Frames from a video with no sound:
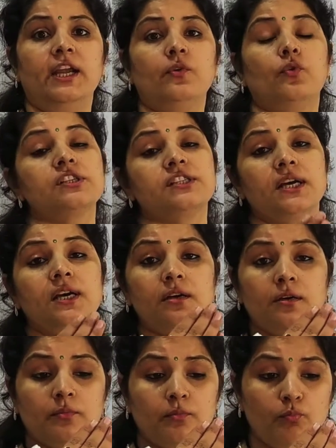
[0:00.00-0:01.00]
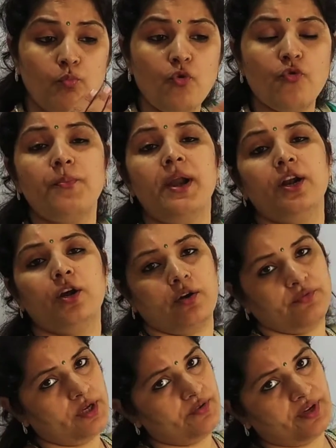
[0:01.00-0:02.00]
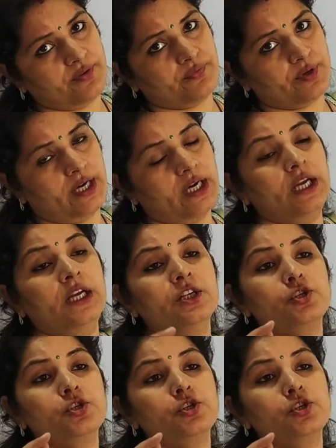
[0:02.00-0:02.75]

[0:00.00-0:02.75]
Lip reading: It was the movement of the wavefront.